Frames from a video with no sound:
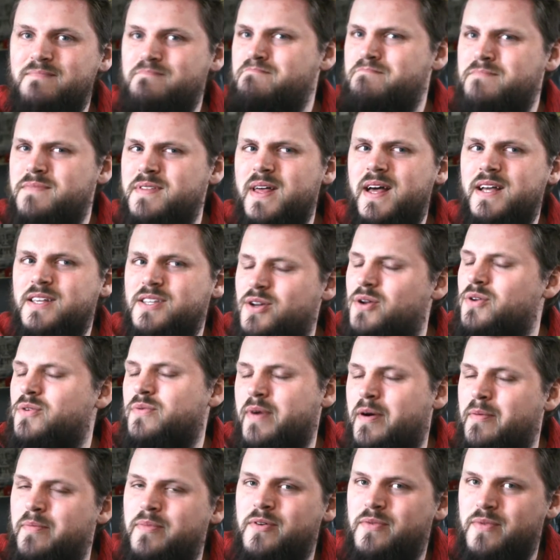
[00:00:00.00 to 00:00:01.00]
that's not a
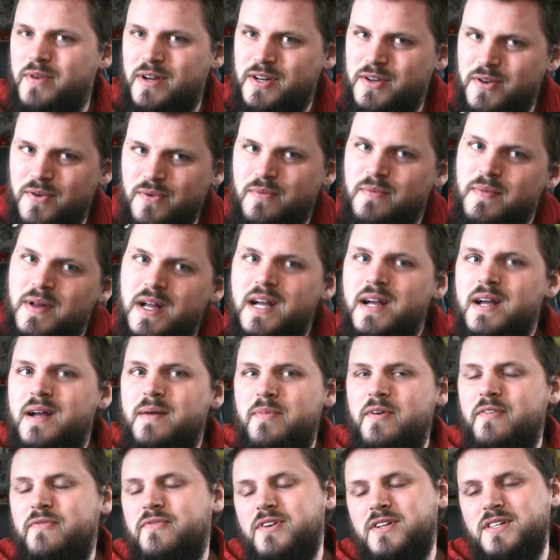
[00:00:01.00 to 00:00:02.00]
web building tool,
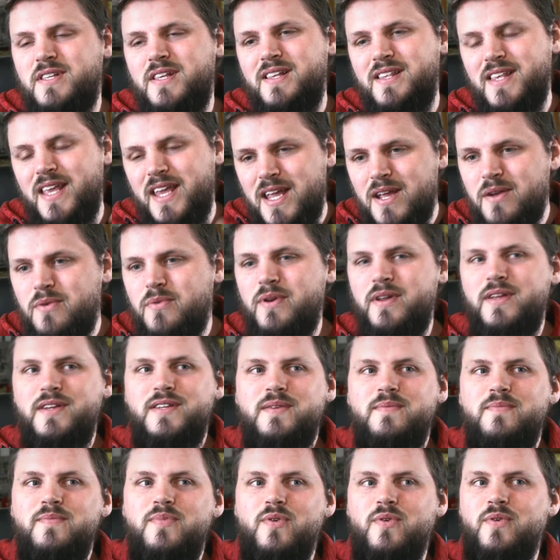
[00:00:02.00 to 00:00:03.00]
but for us it's equally as
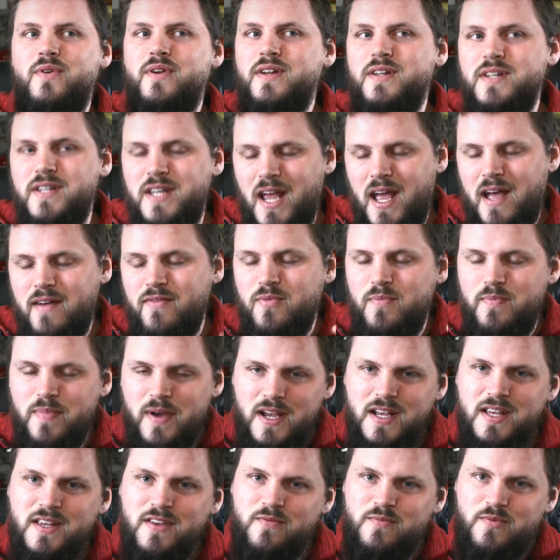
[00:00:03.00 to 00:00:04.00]
important to have a
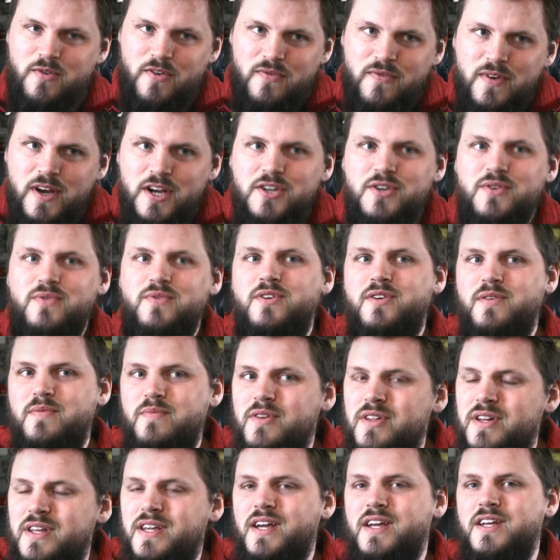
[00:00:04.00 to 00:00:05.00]
base of professional
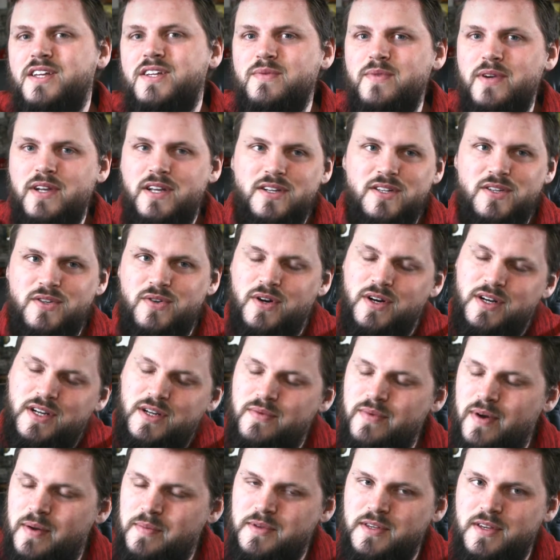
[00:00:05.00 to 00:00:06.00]
communication when constructing a
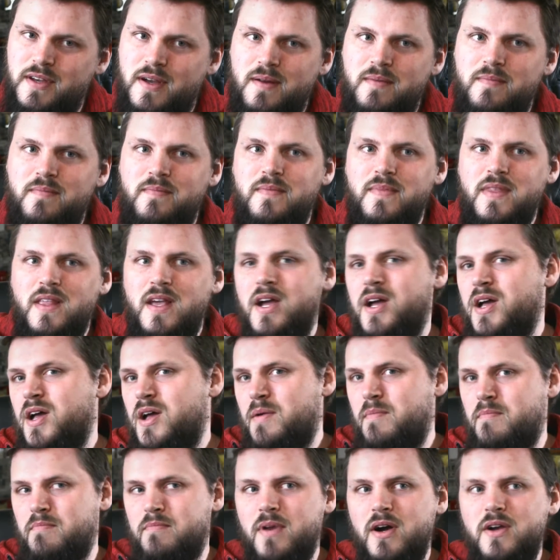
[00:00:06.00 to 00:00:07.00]
website.
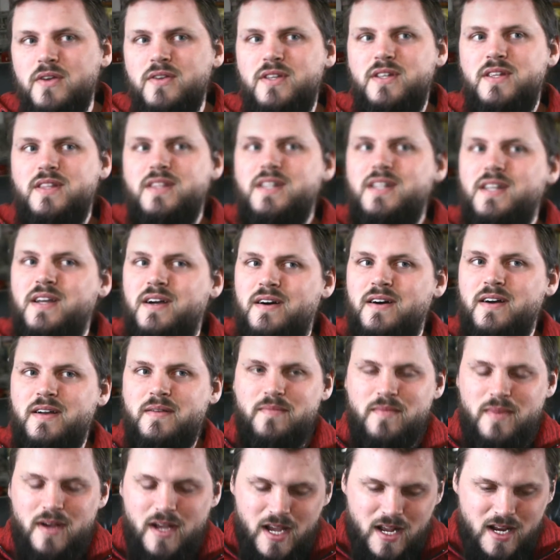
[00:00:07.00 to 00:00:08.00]
Most of the
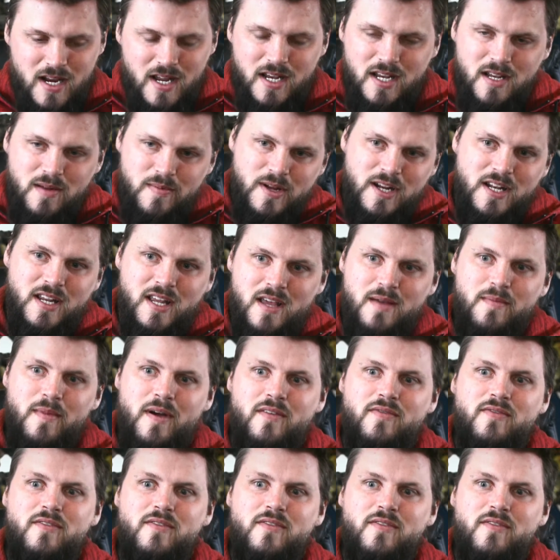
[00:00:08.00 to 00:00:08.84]
time, it needs to be a team effort.